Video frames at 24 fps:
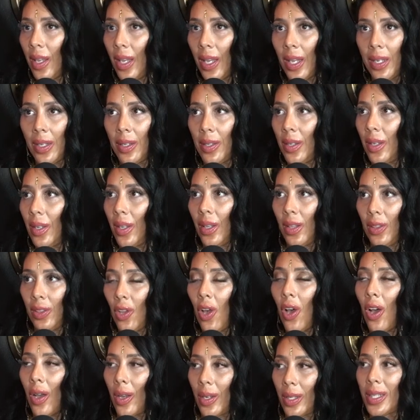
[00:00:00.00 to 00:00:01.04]
in a
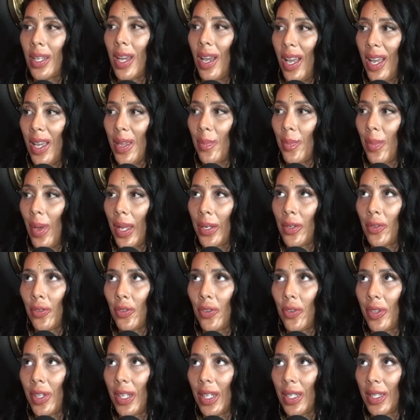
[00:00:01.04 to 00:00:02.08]
long time. mm I
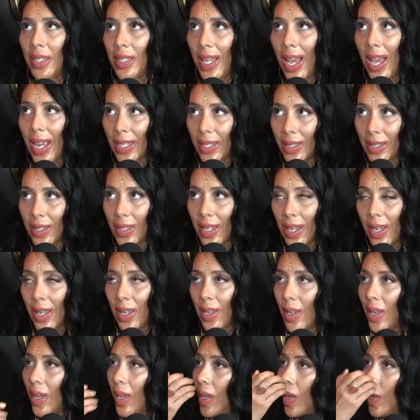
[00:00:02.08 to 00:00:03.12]
don't know mm-hmm. the exact
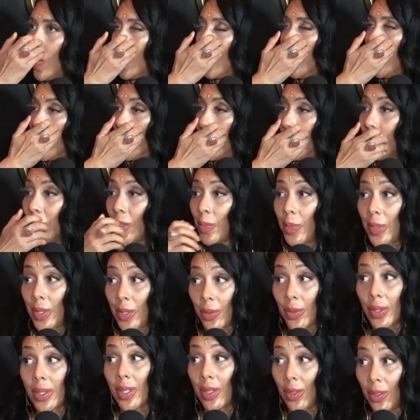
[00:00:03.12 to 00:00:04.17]
uh, uh, years,
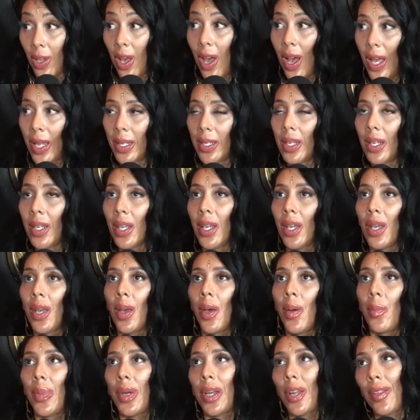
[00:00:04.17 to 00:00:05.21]
but there was a lot.
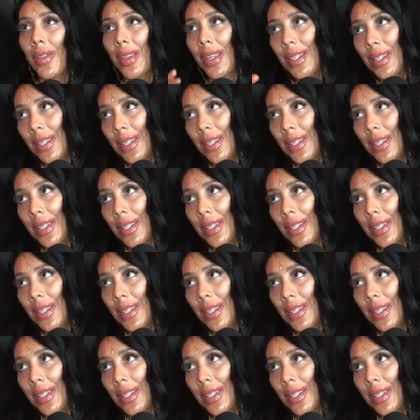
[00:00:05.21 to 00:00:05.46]
But on